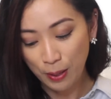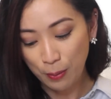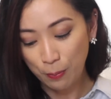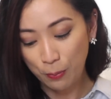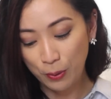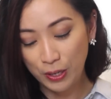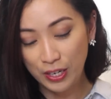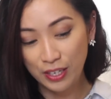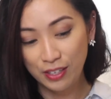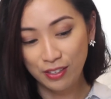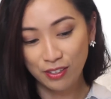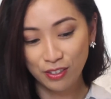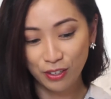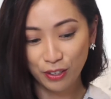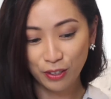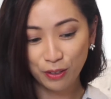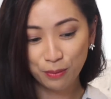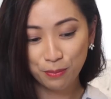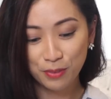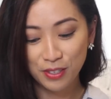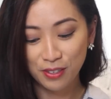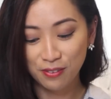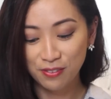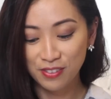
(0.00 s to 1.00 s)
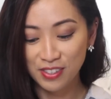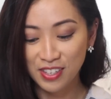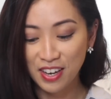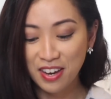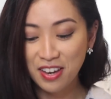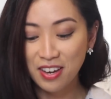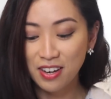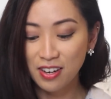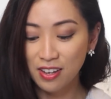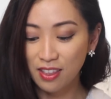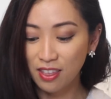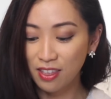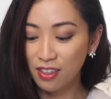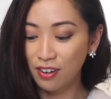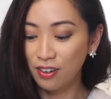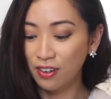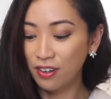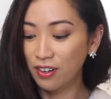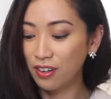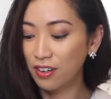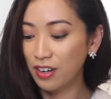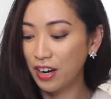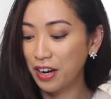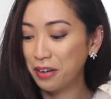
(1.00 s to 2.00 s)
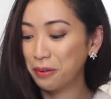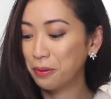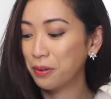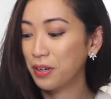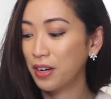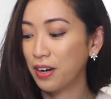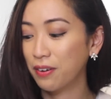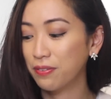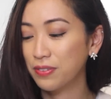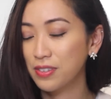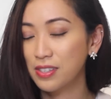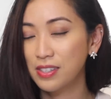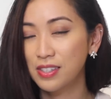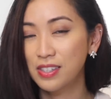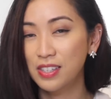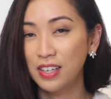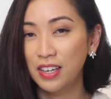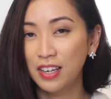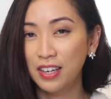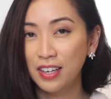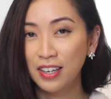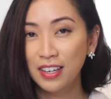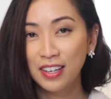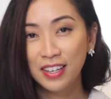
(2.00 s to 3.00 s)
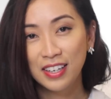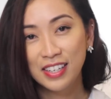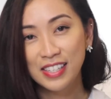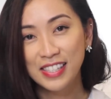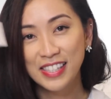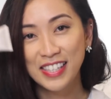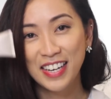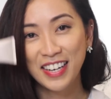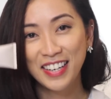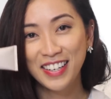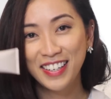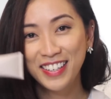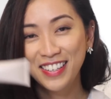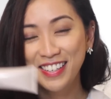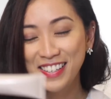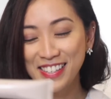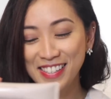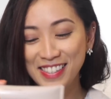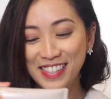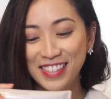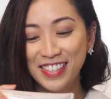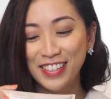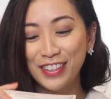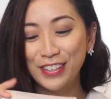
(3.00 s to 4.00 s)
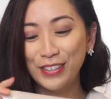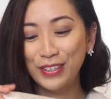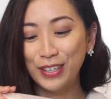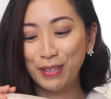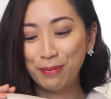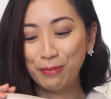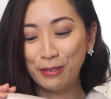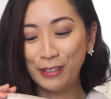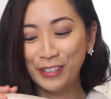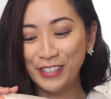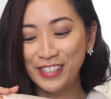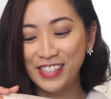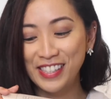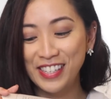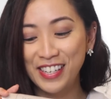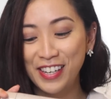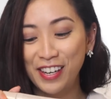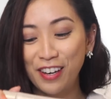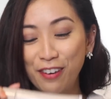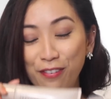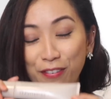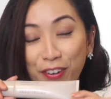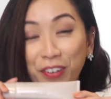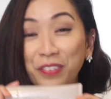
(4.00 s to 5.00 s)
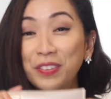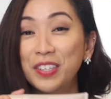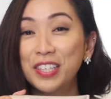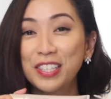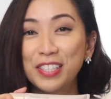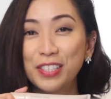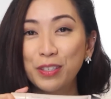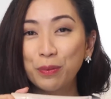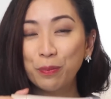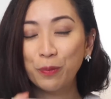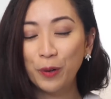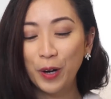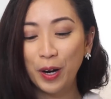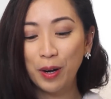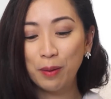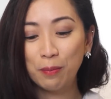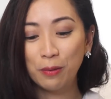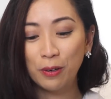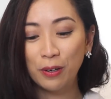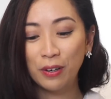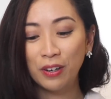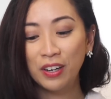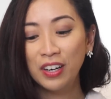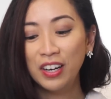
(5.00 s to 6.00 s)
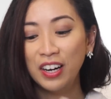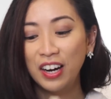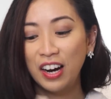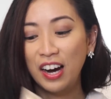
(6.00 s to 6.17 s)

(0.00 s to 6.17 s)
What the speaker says: But in terms of second and third, I would have to say second is the Laura Mercier Foundation Primer.